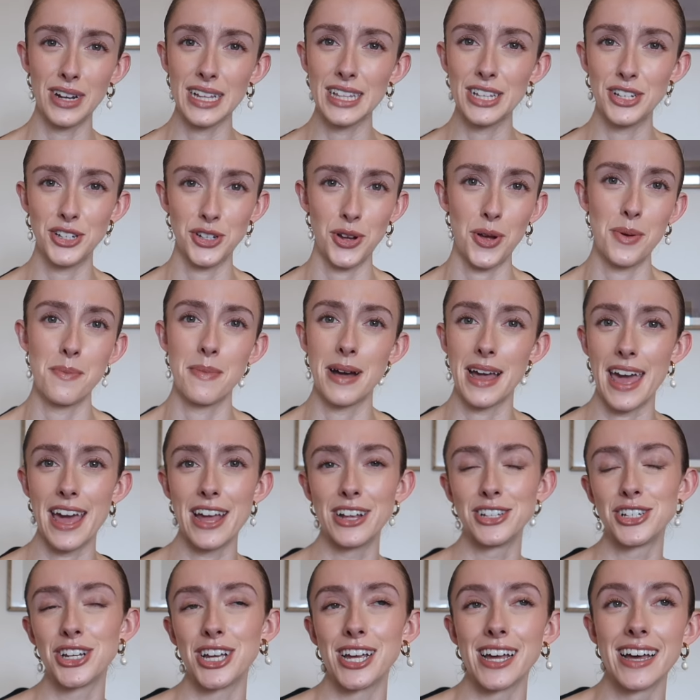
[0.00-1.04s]
really showing my
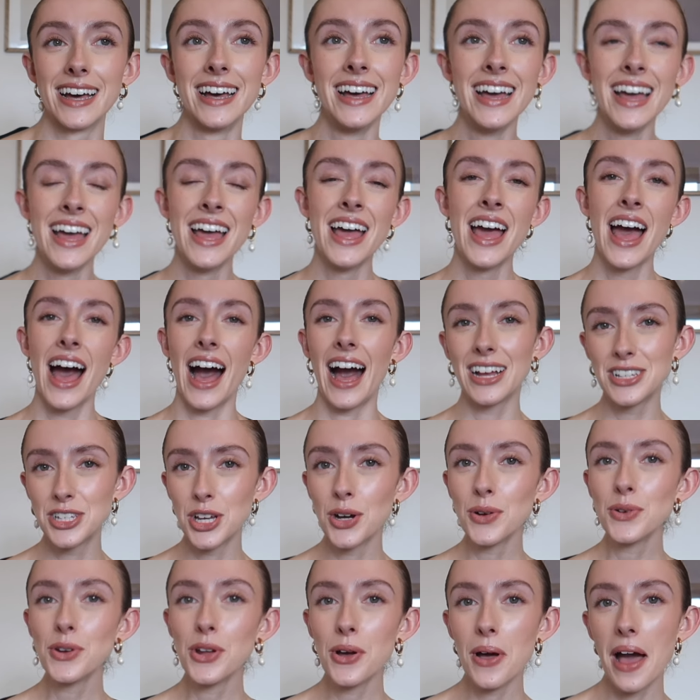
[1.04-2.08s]
age here. I
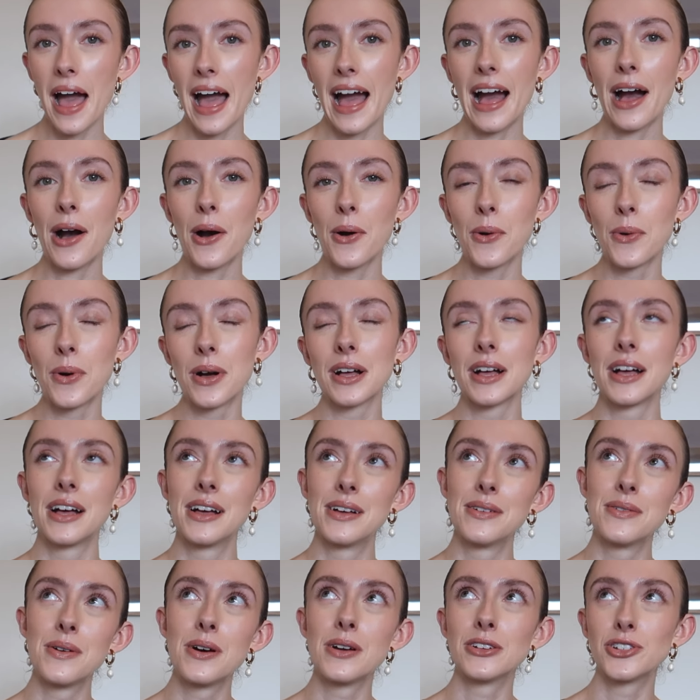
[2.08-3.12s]
don't know how
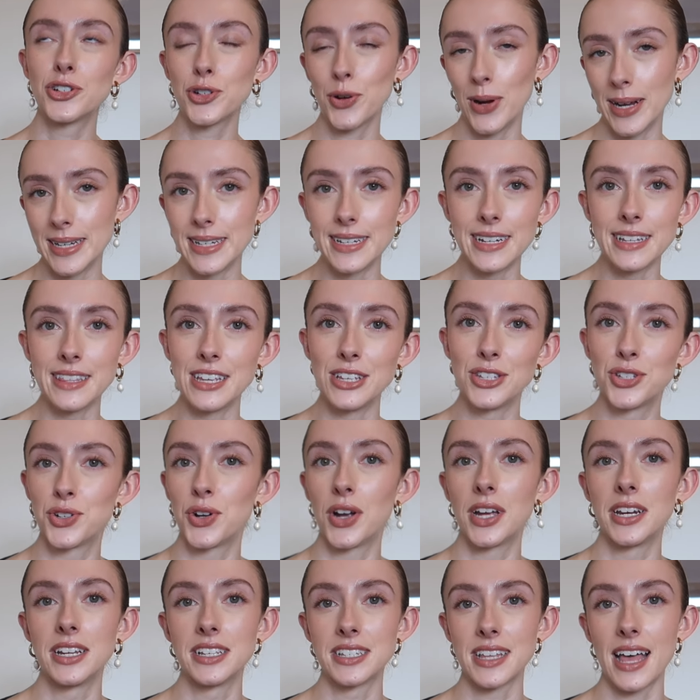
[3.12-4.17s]
trendy these
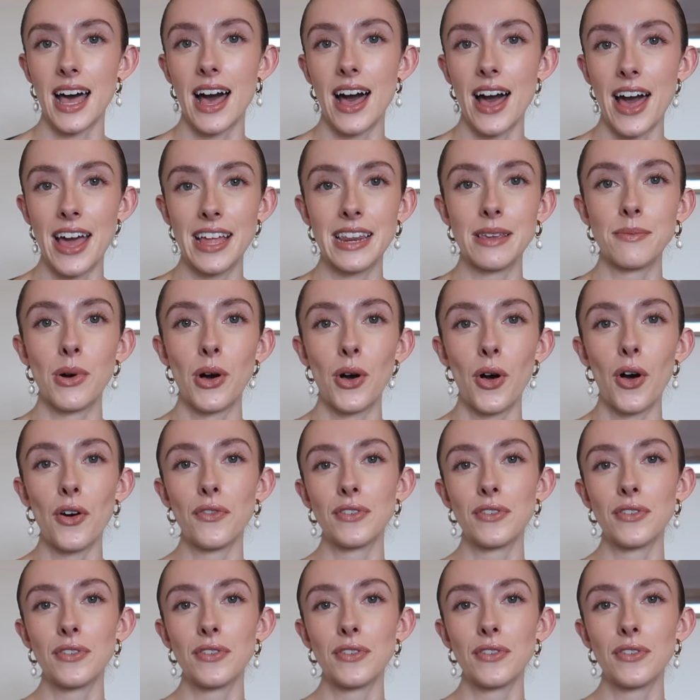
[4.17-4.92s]
trainers are anymore.